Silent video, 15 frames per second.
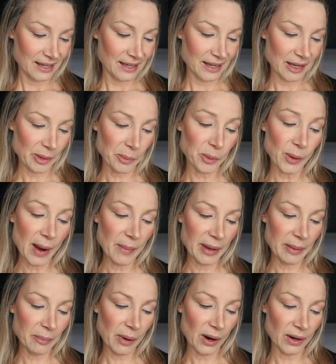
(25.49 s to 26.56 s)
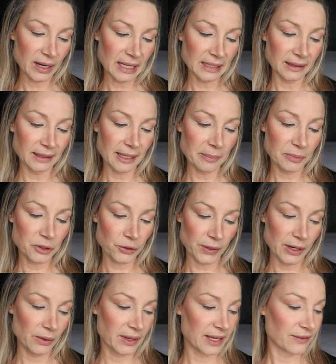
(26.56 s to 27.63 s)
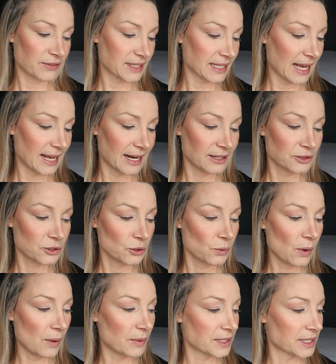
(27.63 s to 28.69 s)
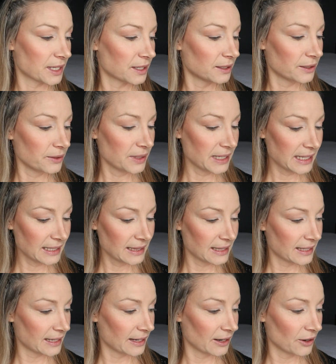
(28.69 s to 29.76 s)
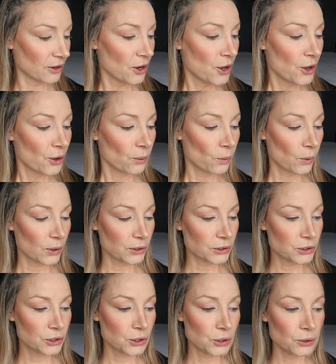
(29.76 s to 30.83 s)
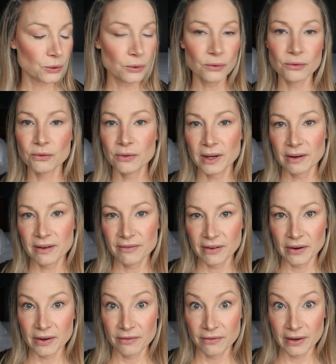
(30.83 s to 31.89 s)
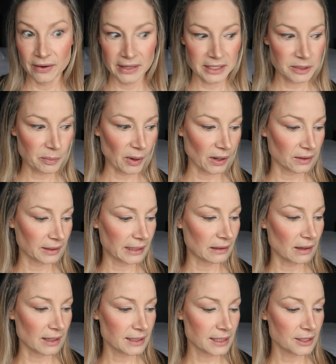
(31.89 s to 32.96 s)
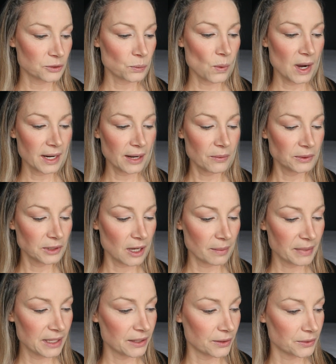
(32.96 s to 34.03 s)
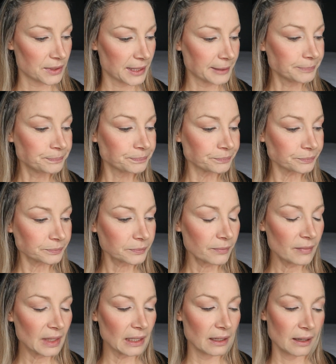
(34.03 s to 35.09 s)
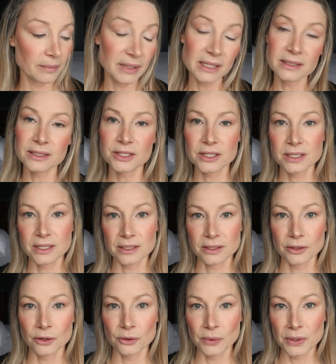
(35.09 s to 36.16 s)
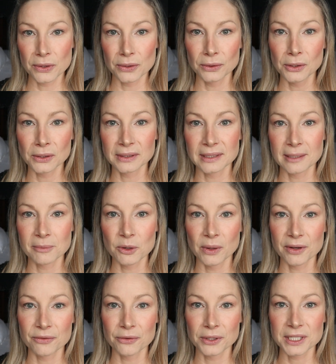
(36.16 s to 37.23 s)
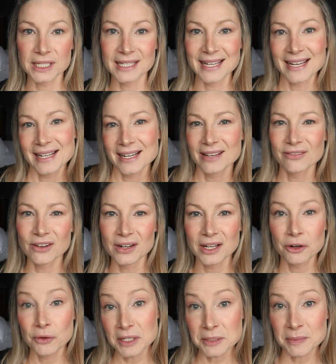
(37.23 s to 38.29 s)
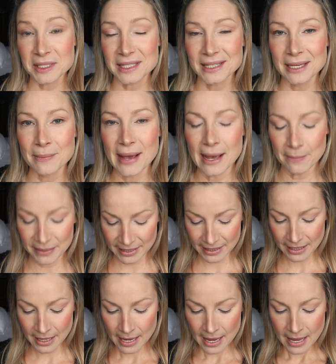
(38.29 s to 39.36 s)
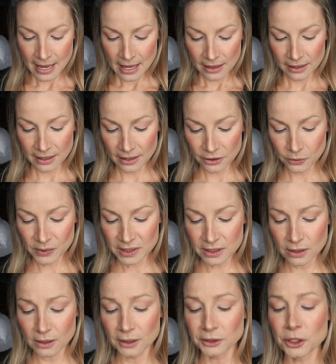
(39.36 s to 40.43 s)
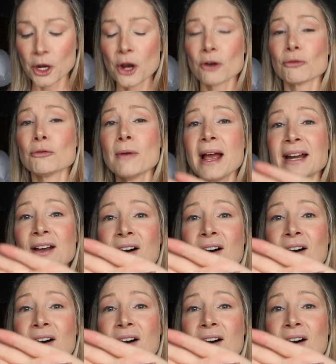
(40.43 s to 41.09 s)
Prep&Party Lip Trio gift set. And so what was included in there were two very sparkly glosses. One I will not be using because it just doesn't go with the look that I'm going for today, and I've got a Christmas theme happening. The other one is called Red